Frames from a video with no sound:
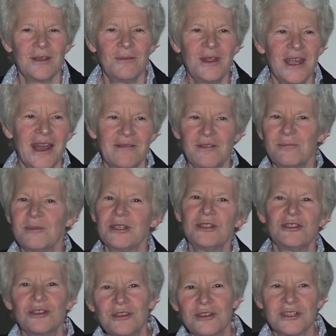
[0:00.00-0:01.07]
We have a
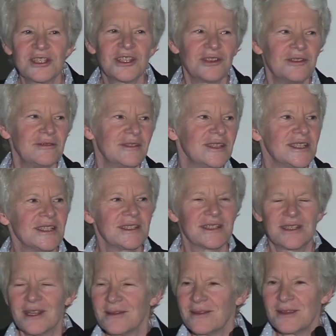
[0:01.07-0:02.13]
mature
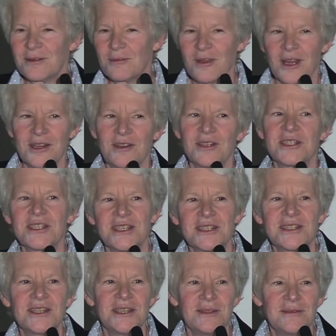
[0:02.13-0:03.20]
service. I think we're on our
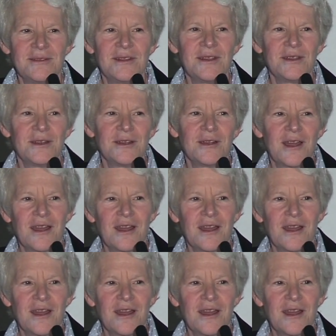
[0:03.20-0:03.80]
16th year.